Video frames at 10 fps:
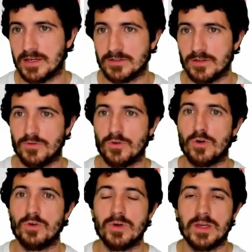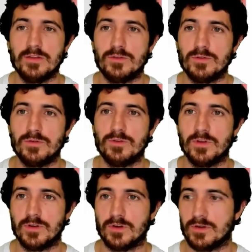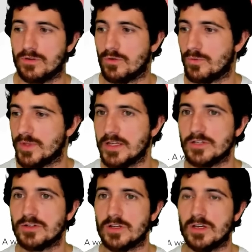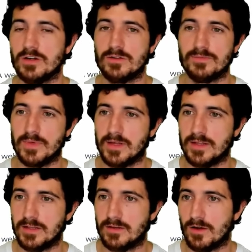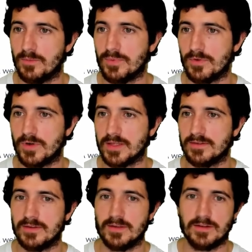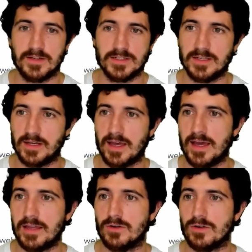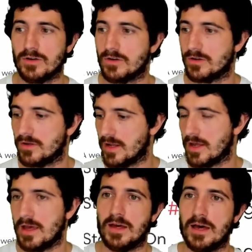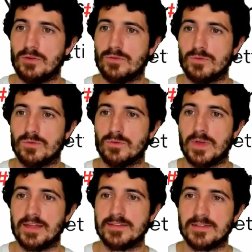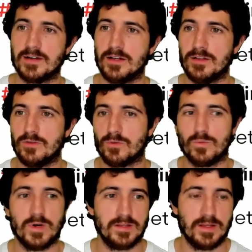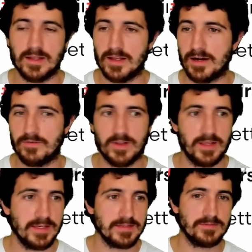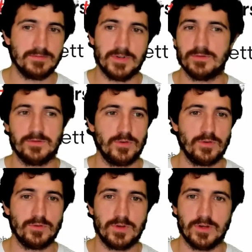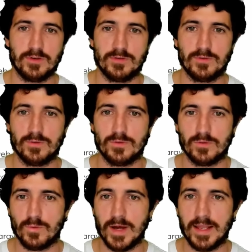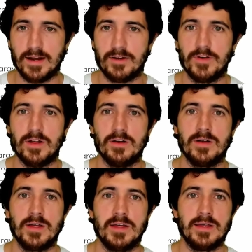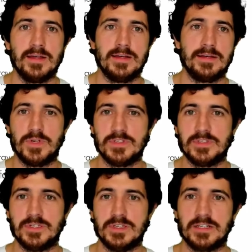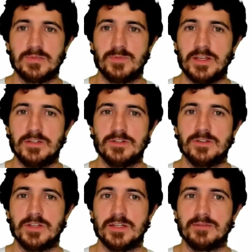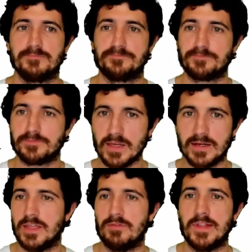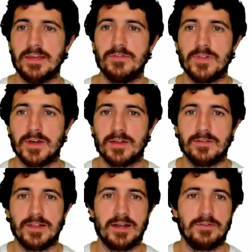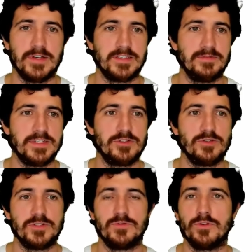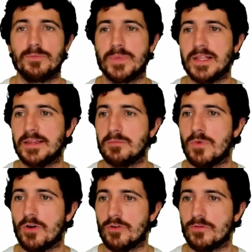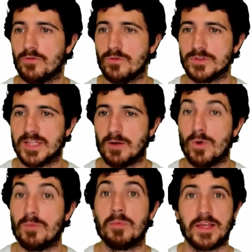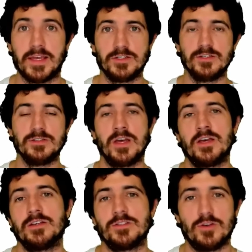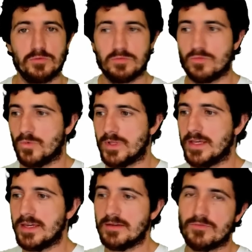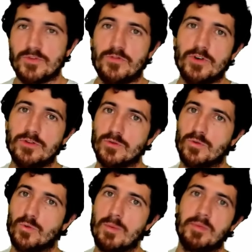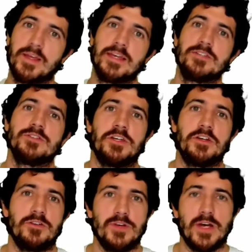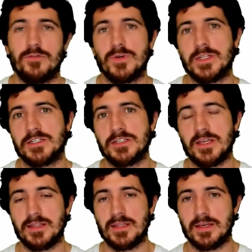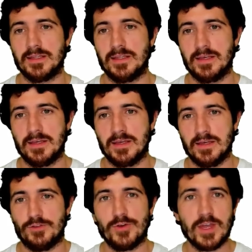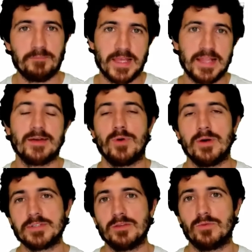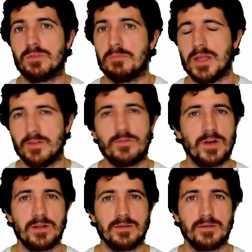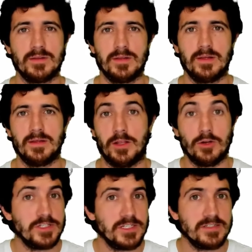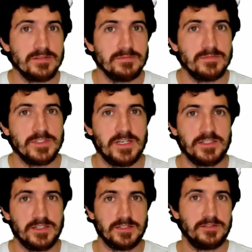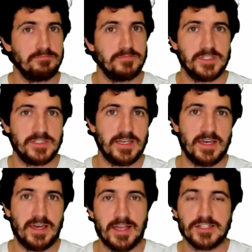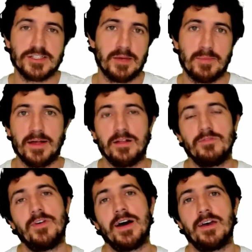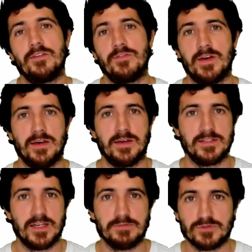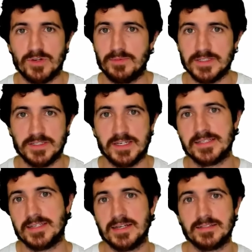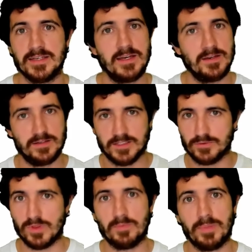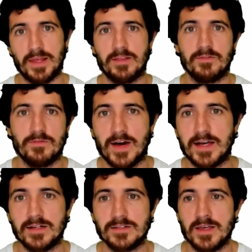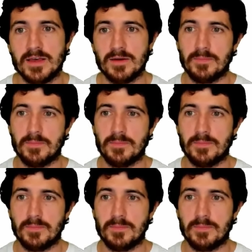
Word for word: So if you go into the documentation here at the top, you can see there is a guide on uh, how to get started or what Laravel is. So if you go here to why Laravel, you can see an explanation that they believe that Laravel is the best choice for building modern full stack web applications. So when they refer to web applications here, you have to understand that you can build a website with many different technologies, such as just HTML5 and JavaScript and CSS, just with plain files.